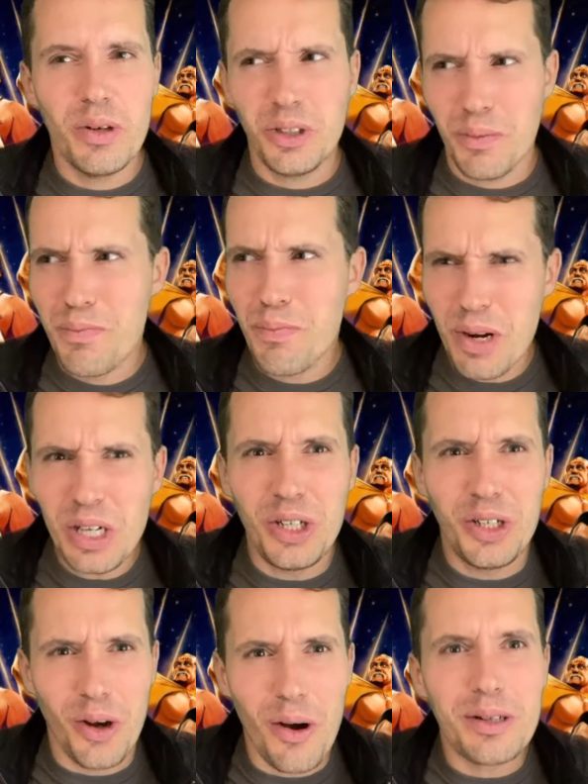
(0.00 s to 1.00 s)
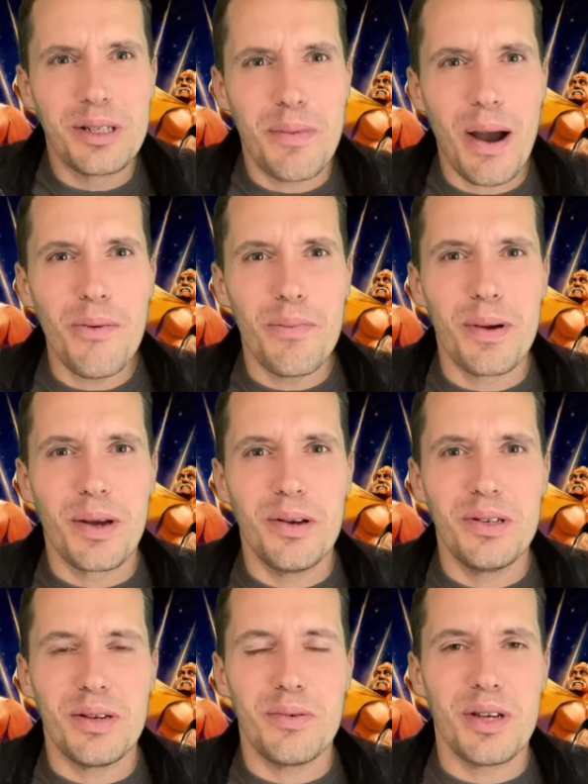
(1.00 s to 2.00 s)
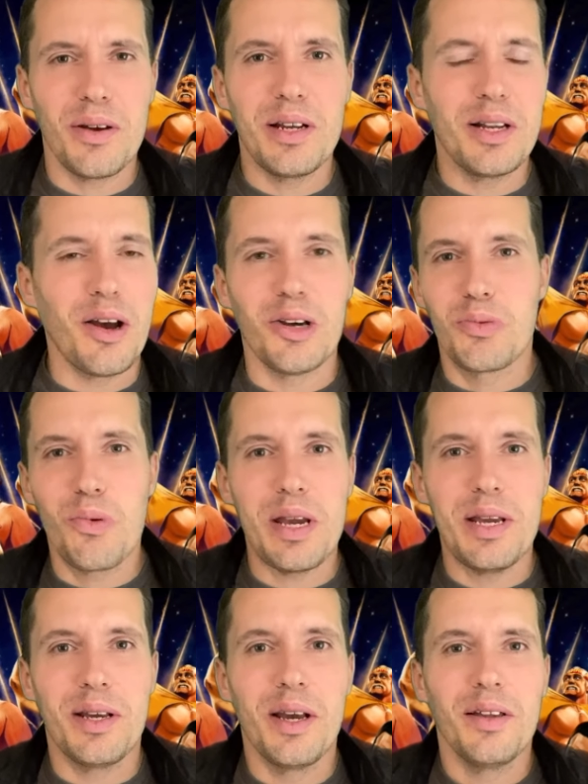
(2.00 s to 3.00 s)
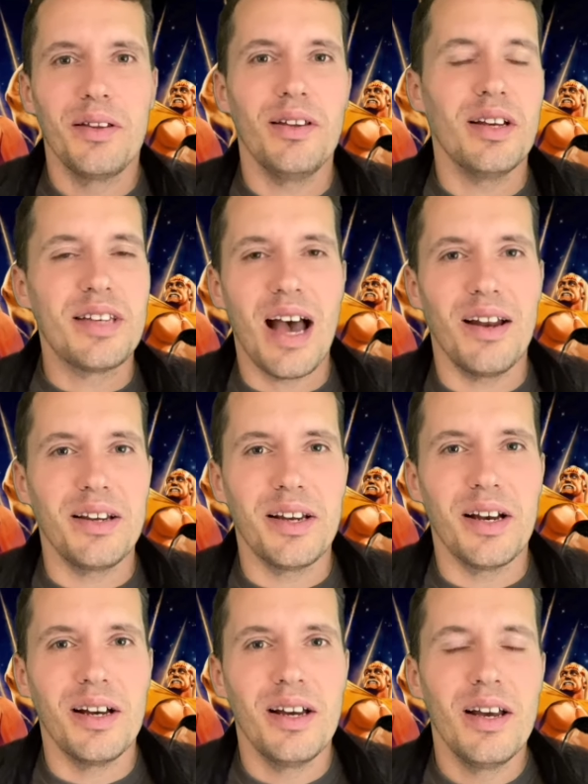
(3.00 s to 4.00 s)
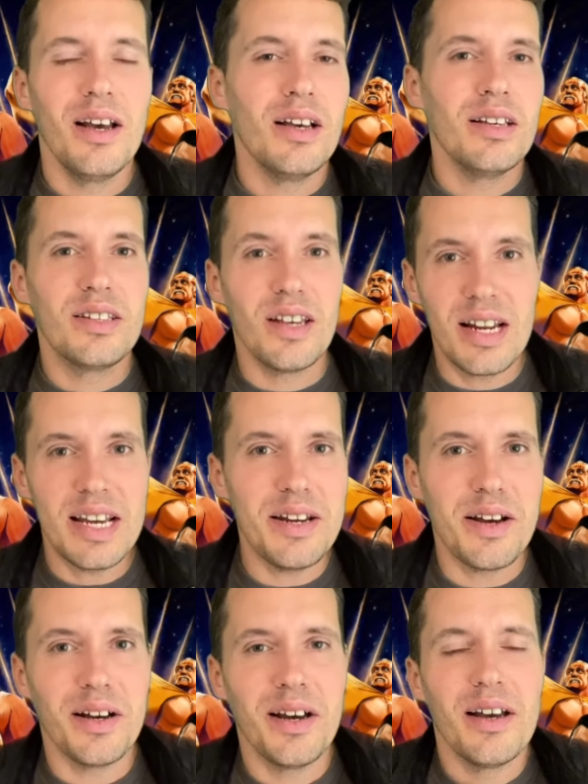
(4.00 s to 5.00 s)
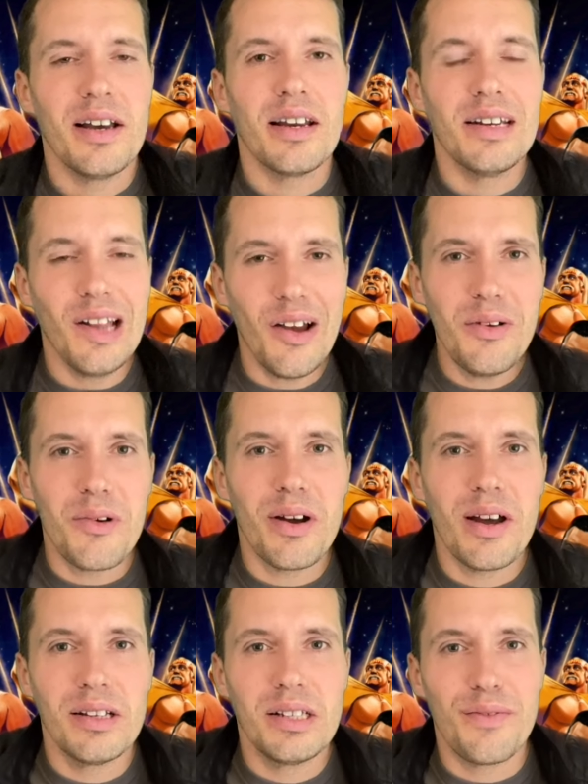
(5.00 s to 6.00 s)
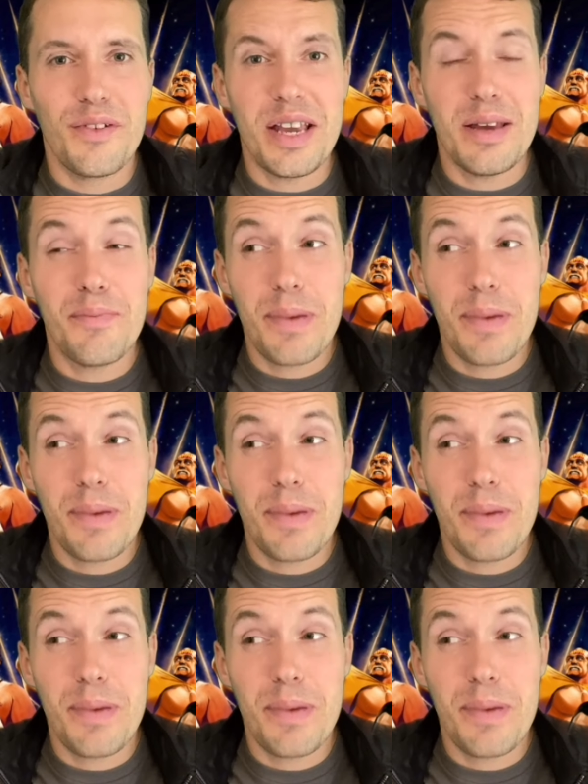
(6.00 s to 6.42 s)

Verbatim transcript: which I'm pretty shocked about because it was only last week that Natalya, Zelina, and Lyra defeated